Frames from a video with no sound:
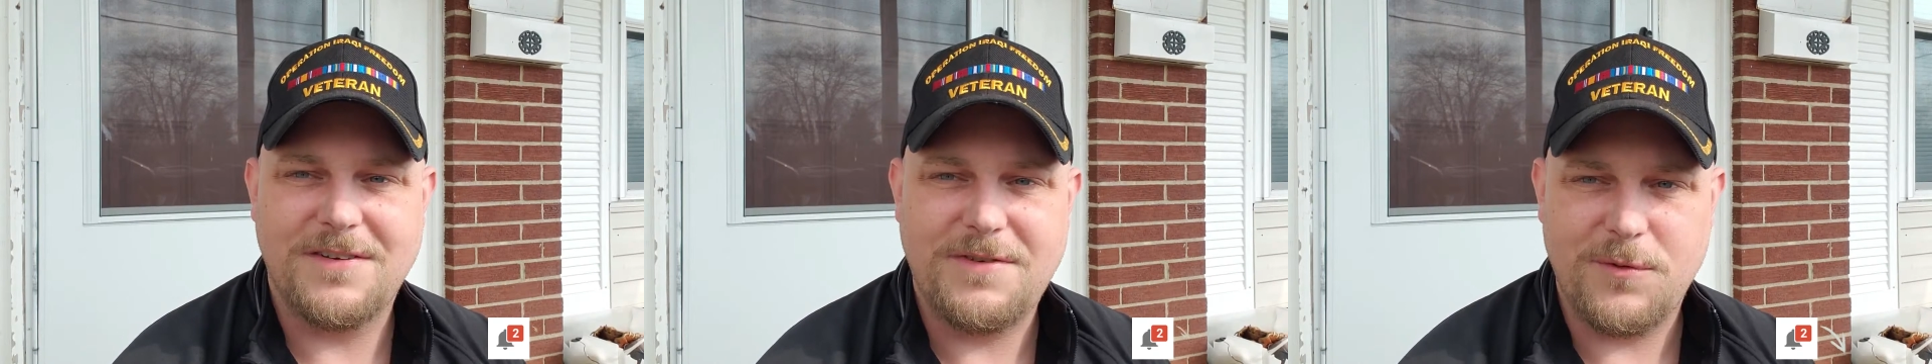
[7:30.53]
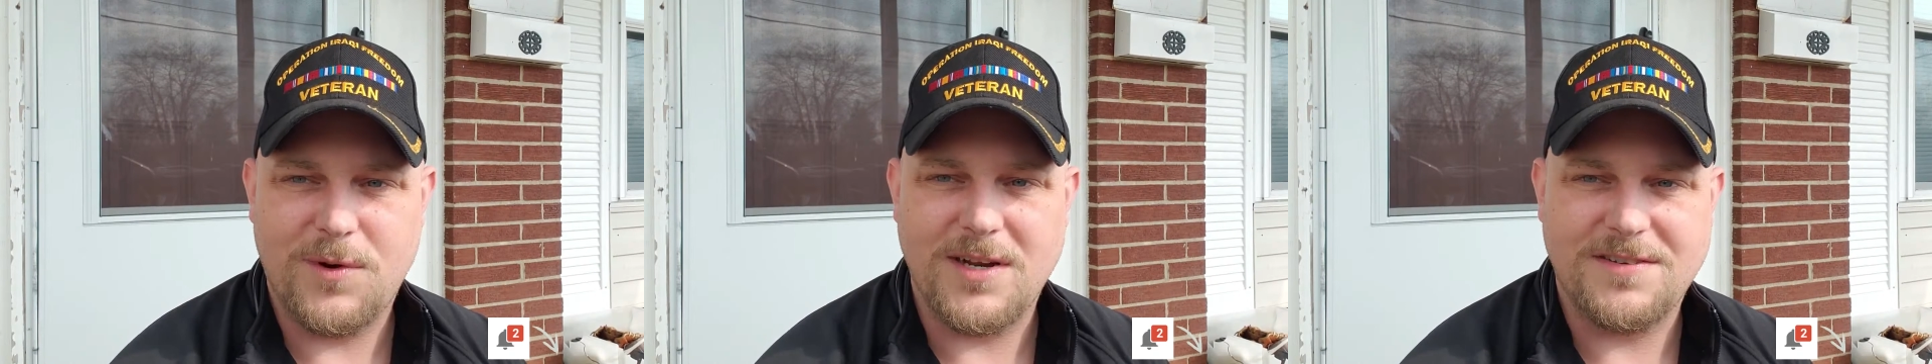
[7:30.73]

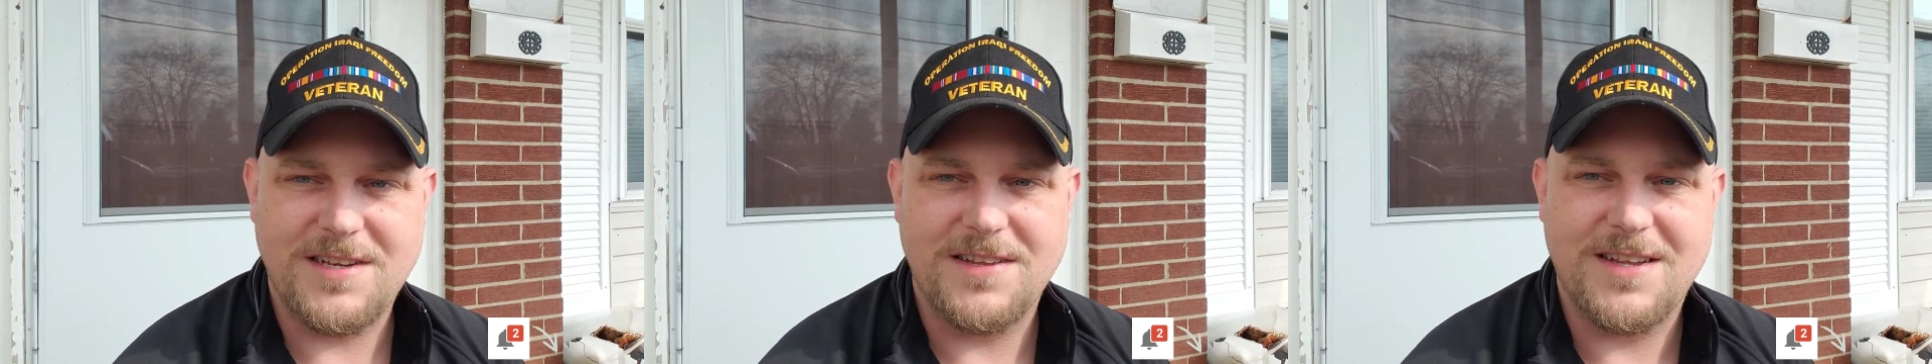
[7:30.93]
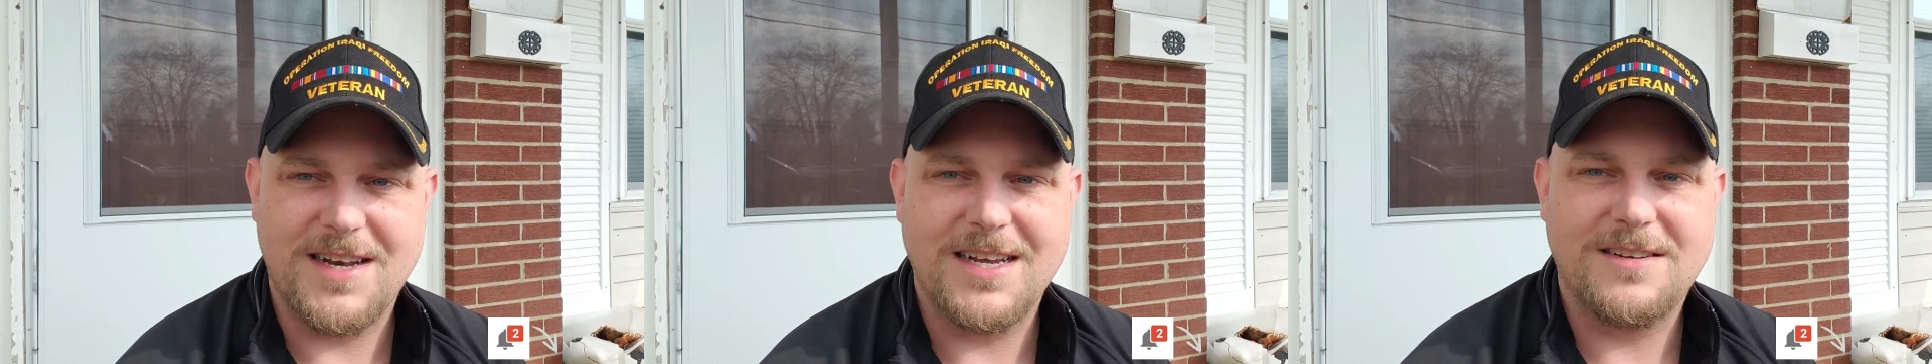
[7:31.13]
if you want to
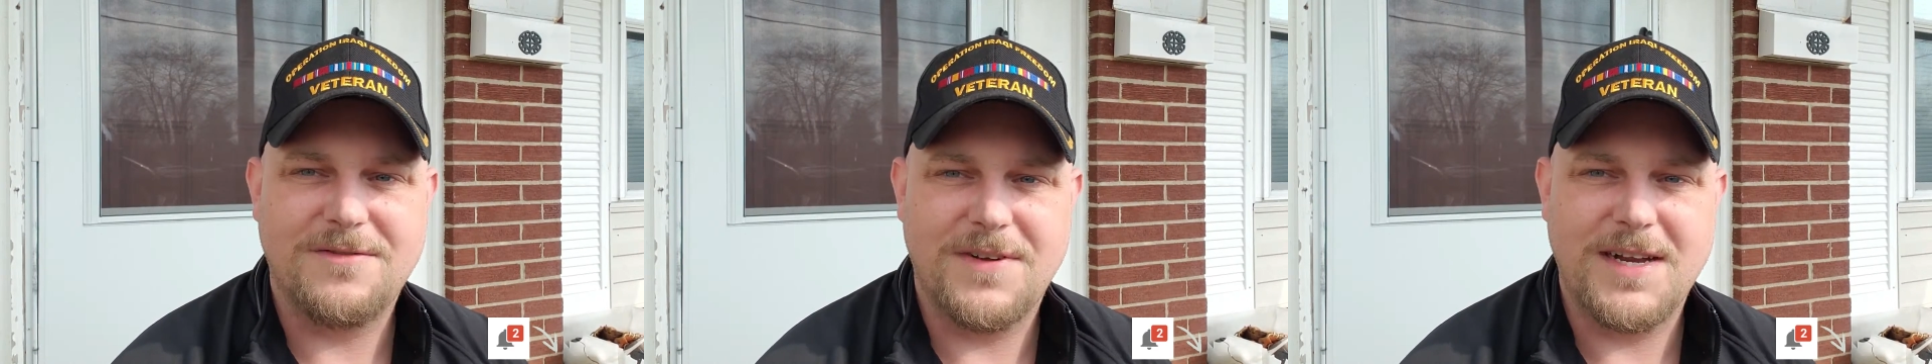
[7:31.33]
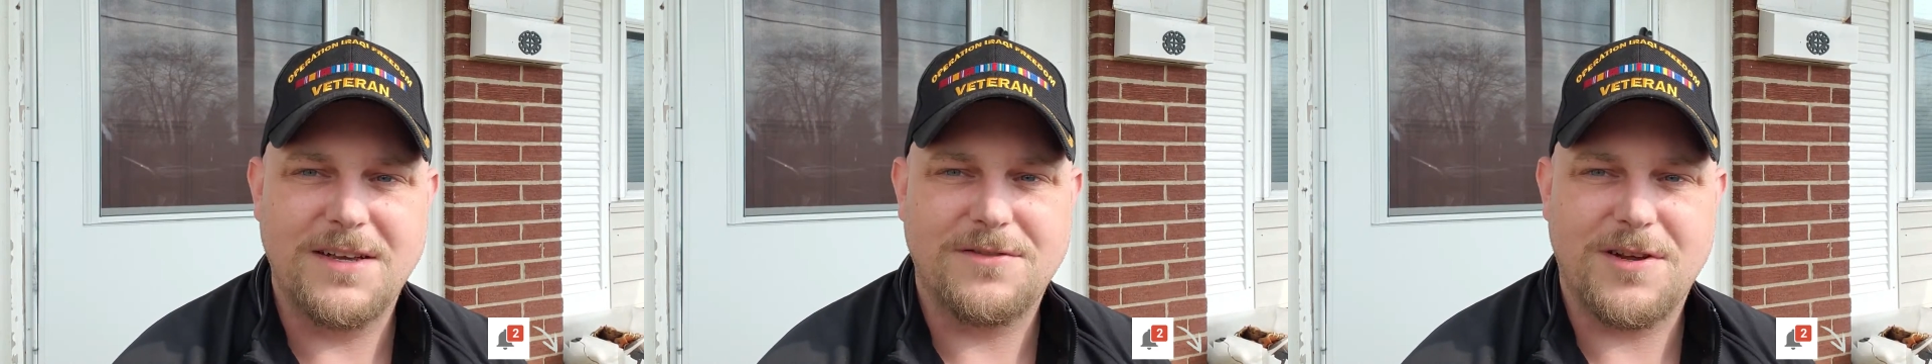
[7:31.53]
see the next
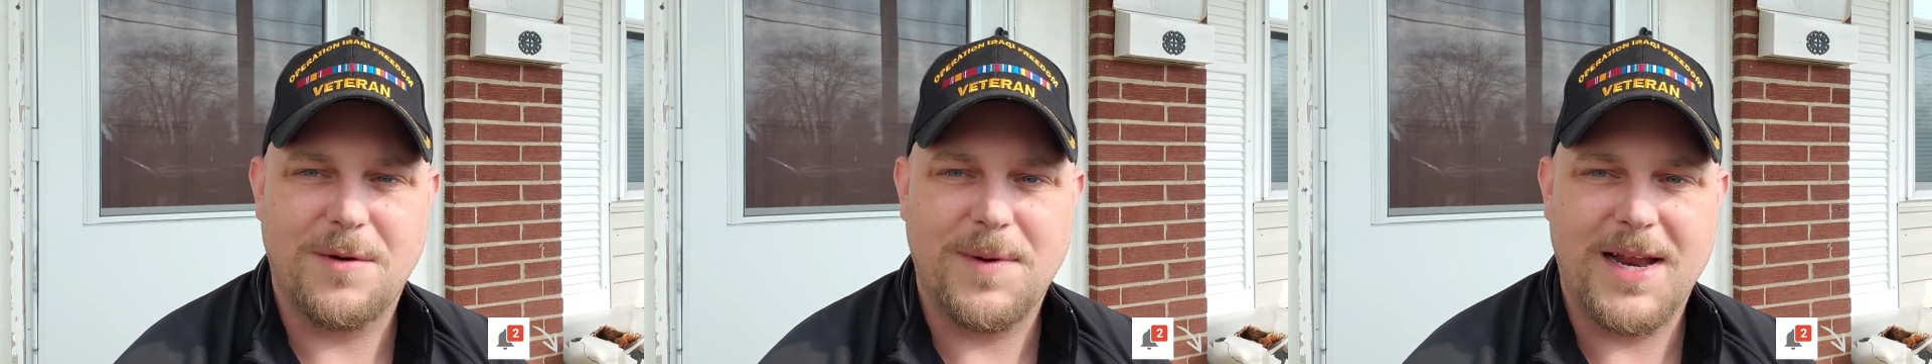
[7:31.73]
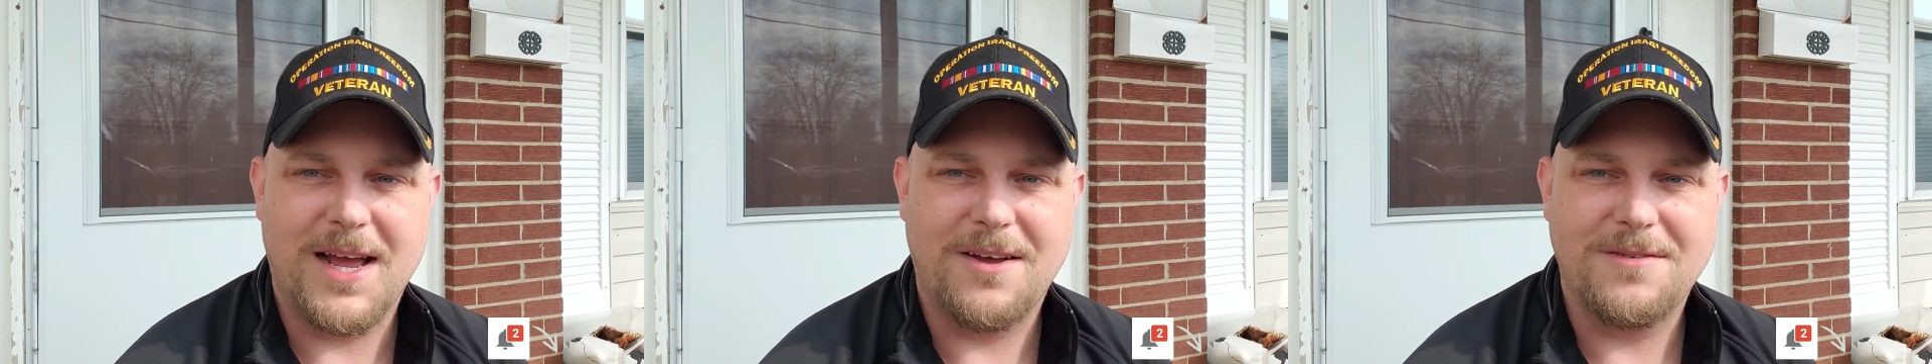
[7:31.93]
videos
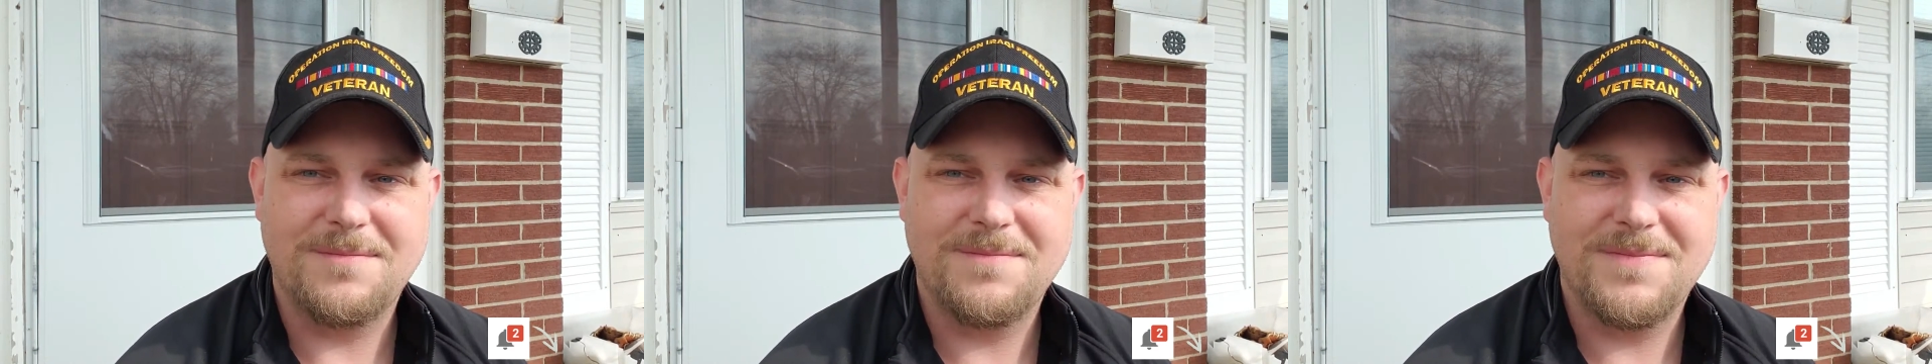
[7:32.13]
coming out.